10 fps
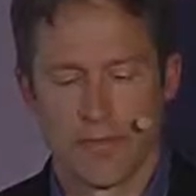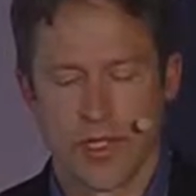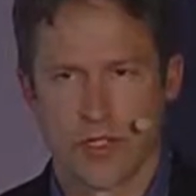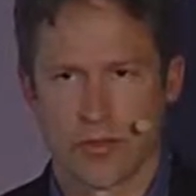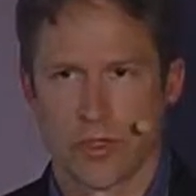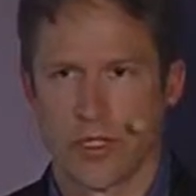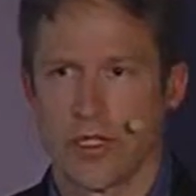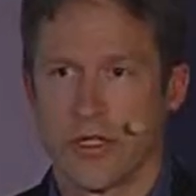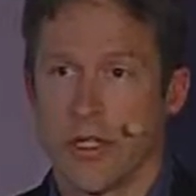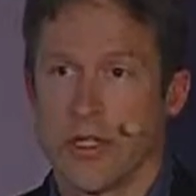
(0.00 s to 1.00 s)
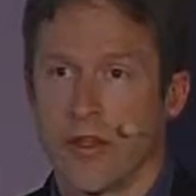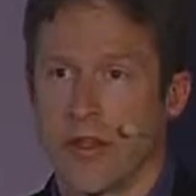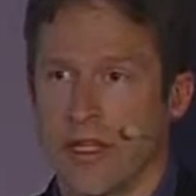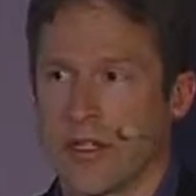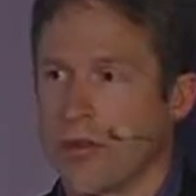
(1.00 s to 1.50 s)
It's really
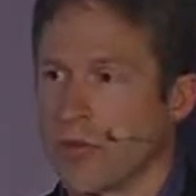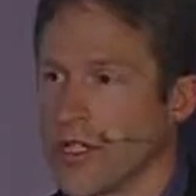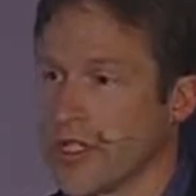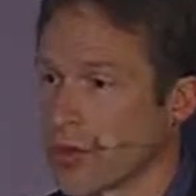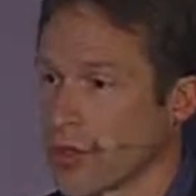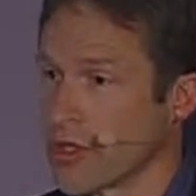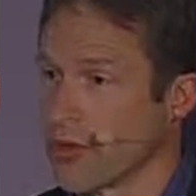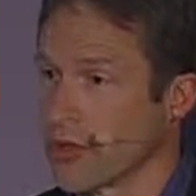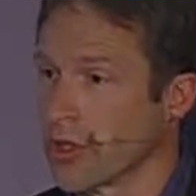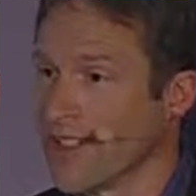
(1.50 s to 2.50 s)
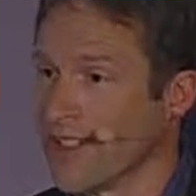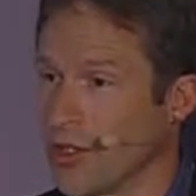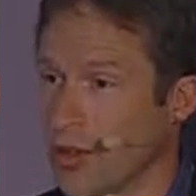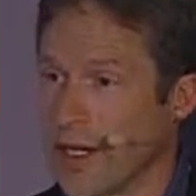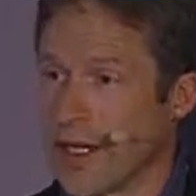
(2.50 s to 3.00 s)
that the resource owner can
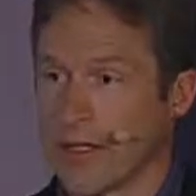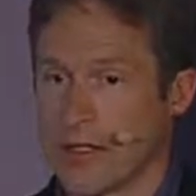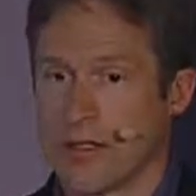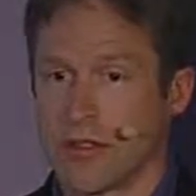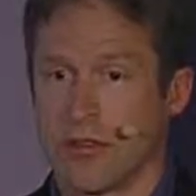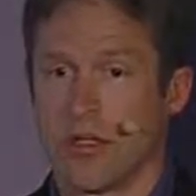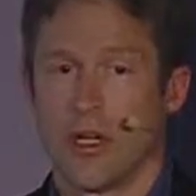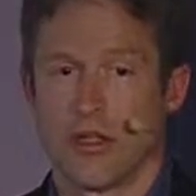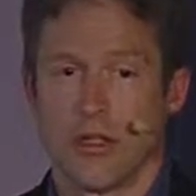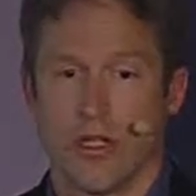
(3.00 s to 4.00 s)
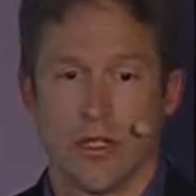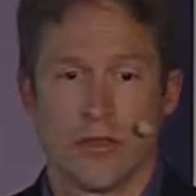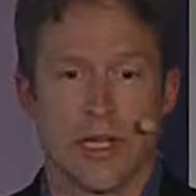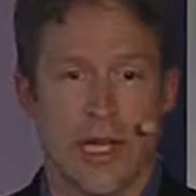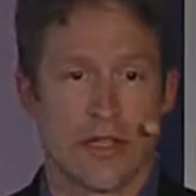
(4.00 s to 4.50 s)
grant
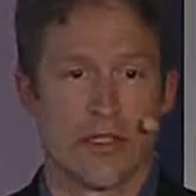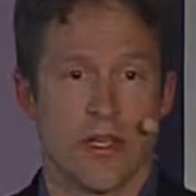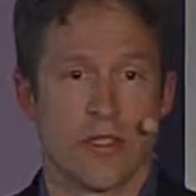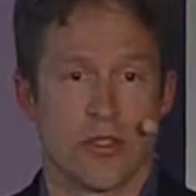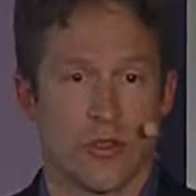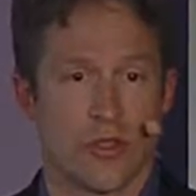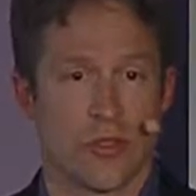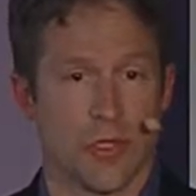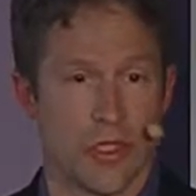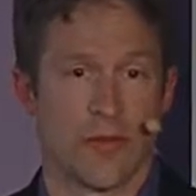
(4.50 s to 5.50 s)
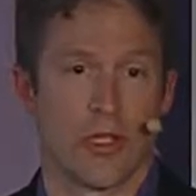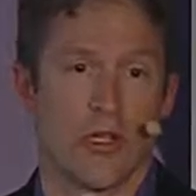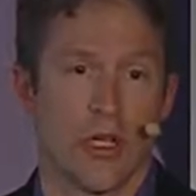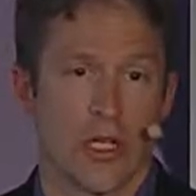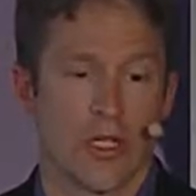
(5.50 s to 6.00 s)
access to a specific
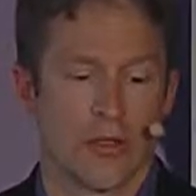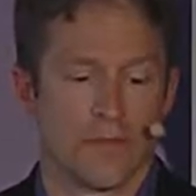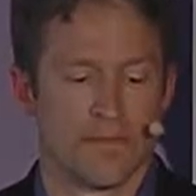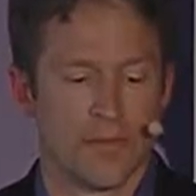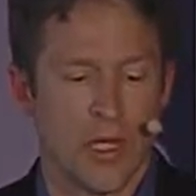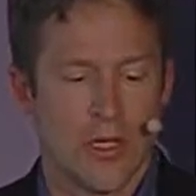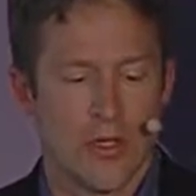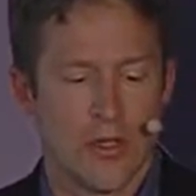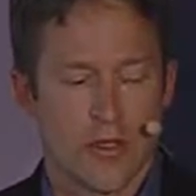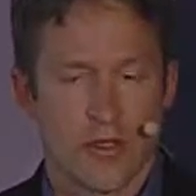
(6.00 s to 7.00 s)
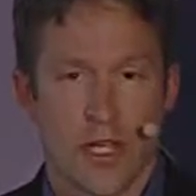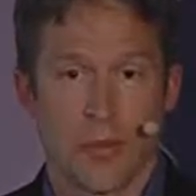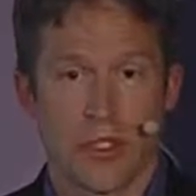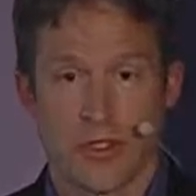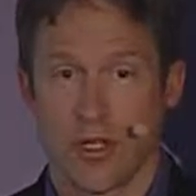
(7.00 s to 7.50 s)
client.
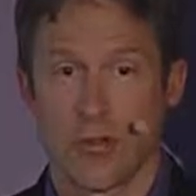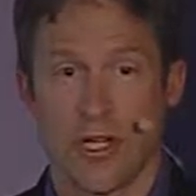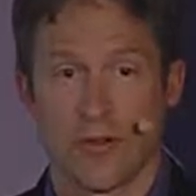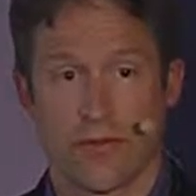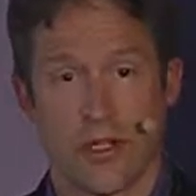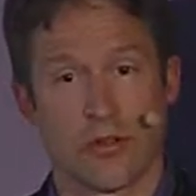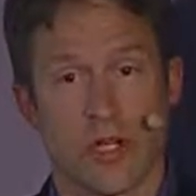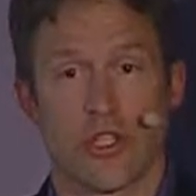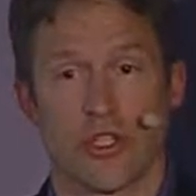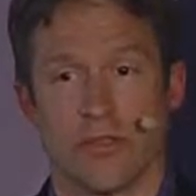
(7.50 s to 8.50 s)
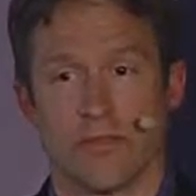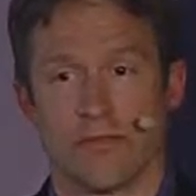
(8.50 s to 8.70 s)
SAML is all about federation,